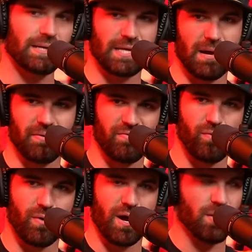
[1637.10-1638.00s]
back down, put
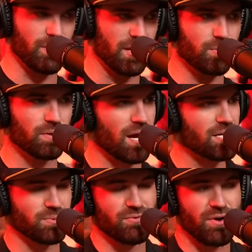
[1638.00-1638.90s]
four on it. We
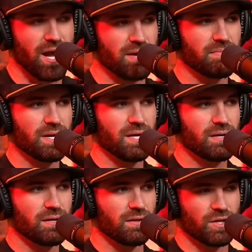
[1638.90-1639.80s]
equalized, and we ran
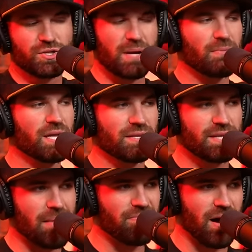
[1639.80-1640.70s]
legitimately in the
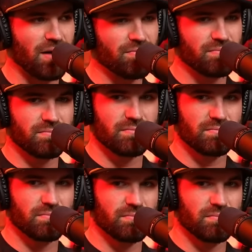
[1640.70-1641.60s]
top five.
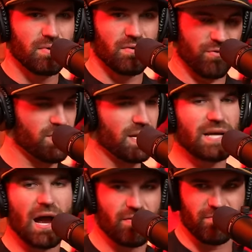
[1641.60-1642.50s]
For the
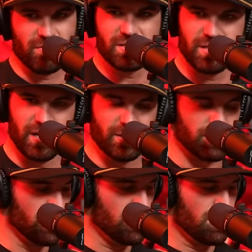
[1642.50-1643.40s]
entire first stage,
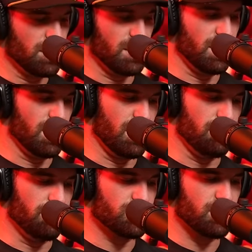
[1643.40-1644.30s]

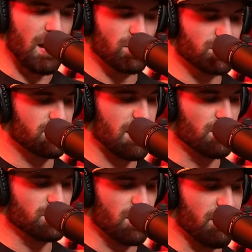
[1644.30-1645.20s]
um, so that was that
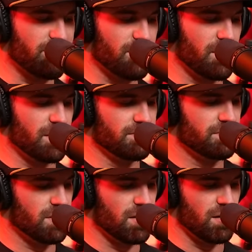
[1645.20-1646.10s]
was a lot of fun.
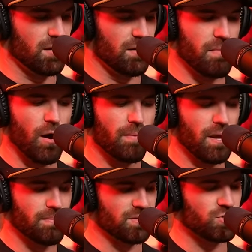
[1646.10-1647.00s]
Uh,
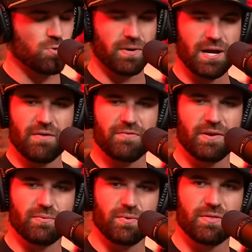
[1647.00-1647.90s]
made me super
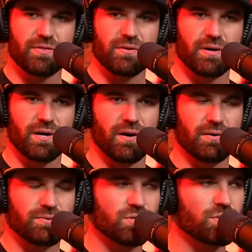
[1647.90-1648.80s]
confident with
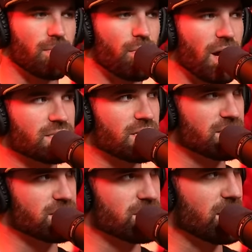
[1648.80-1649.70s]
uh, just our
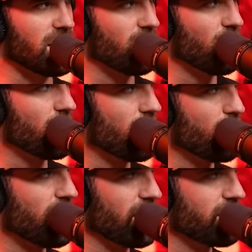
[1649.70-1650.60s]
processes and what we're
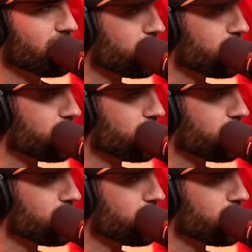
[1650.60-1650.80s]
bringing